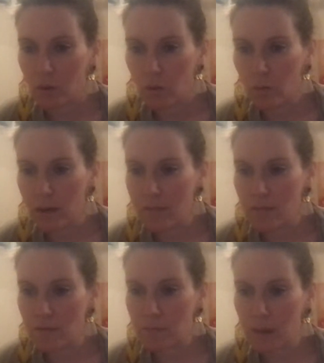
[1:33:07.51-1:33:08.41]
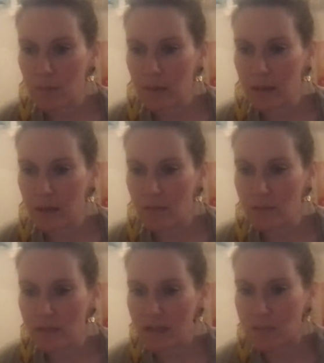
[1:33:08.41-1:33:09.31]
All levels of my being
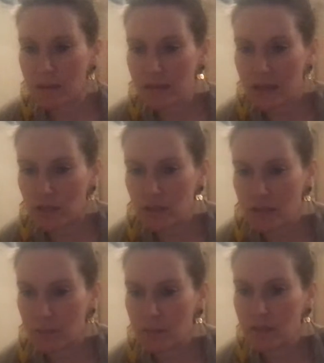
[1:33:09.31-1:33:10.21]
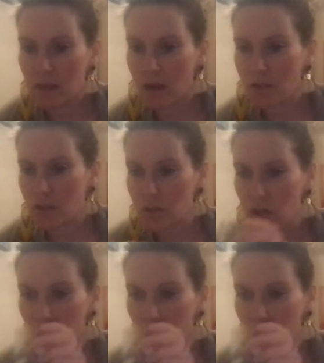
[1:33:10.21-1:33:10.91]
loves today's meditation, deeply touched.